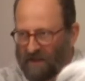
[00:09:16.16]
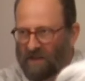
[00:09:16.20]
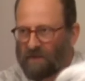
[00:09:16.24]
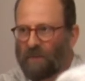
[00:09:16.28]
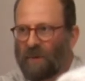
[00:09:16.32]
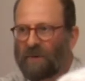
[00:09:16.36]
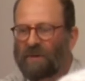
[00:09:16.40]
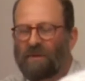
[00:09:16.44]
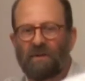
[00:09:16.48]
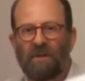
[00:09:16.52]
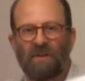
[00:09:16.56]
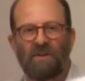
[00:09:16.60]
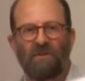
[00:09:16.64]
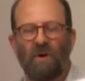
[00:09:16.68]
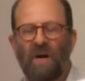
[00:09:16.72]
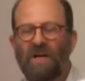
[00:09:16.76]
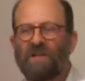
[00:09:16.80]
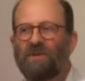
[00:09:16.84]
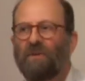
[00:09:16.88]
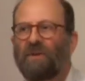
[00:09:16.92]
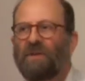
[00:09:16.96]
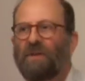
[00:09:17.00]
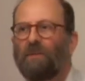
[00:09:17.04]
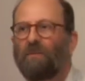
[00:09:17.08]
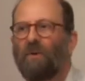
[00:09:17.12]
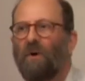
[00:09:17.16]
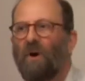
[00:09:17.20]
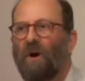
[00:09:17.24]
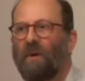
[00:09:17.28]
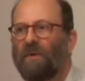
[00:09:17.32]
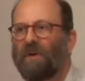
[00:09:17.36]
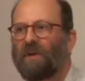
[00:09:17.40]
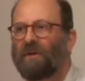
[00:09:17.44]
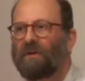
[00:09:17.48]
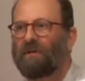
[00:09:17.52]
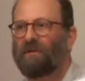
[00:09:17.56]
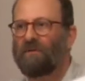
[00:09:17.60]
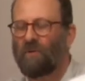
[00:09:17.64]
Yes, but the Treasury
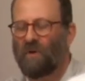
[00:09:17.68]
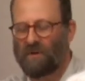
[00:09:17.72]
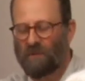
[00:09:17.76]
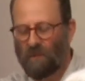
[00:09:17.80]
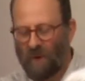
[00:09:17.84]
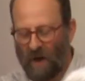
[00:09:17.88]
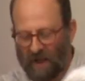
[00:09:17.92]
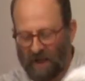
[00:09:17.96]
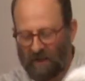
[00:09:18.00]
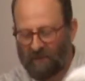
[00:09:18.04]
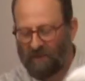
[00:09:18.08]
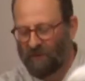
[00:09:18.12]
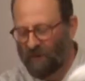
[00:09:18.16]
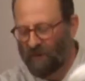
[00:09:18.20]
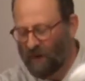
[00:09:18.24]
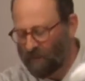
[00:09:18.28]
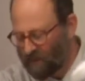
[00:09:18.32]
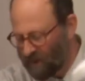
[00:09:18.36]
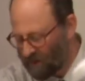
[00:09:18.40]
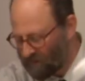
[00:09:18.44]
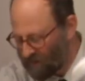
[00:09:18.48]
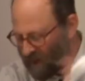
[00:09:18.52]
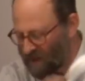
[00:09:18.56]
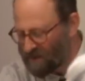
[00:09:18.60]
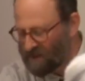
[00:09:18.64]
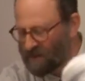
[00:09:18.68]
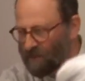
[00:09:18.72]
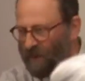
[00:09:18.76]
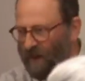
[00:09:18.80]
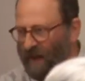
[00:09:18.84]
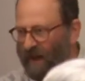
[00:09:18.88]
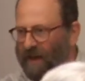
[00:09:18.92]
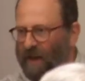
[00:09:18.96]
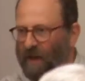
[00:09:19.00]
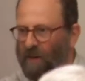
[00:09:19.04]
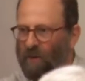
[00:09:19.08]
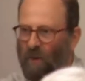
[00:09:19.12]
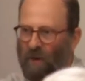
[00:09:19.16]
Department, with money from the Dresdner
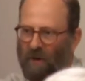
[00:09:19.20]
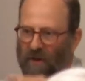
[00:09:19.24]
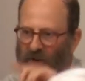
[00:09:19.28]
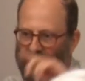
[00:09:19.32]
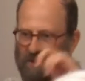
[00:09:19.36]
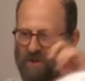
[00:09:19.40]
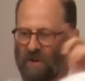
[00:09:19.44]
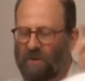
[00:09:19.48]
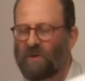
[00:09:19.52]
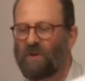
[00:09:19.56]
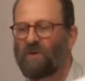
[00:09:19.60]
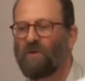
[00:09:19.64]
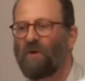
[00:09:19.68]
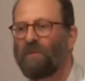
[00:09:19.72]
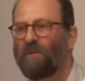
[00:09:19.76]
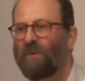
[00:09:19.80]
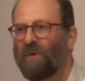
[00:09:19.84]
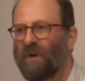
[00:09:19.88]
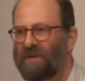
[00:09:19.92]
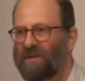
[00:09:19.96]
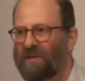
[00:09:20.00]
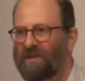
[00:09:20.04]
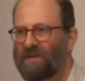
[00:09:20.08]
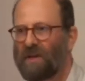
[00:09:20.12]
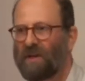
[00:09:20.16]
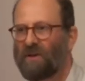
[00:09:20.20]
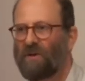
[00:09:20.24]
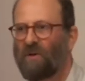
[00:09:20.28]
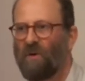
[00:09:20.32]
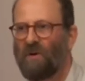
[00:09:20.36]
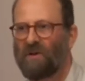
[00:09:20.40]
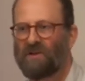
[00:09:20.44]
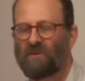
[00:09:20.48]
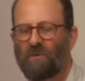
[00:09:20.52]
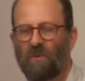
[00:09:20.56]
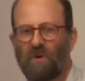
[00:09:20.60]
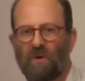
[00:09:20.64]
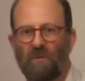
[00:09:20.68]
Bank and all the German corporations that
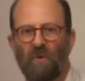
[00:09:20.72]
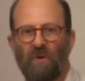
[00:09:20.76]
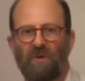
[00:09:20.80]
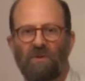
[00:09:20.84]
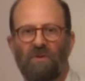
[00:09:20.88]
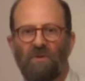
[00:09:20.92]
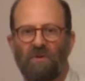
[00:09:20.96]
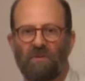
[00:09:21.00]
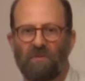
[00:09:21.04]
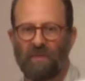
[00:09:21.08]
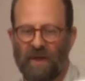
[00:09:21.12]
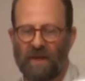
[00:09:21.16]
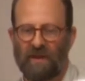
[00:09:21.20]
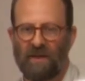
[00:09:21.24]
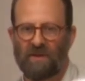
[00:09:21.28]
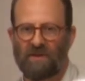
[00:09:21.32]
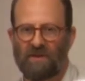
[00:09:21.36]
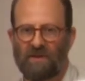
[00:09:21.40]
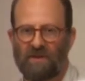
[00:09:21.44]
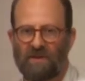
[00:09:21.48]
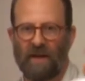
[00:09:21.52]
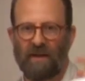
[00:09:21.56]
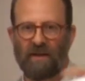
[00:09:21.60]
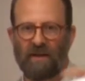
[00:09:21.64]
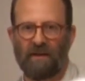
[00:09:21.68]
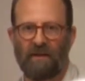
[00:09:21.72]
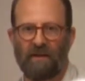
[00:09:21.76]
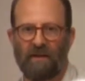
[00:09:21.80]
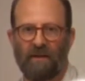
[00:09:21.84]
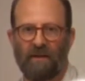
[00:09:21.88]
caused World War II, paid us back.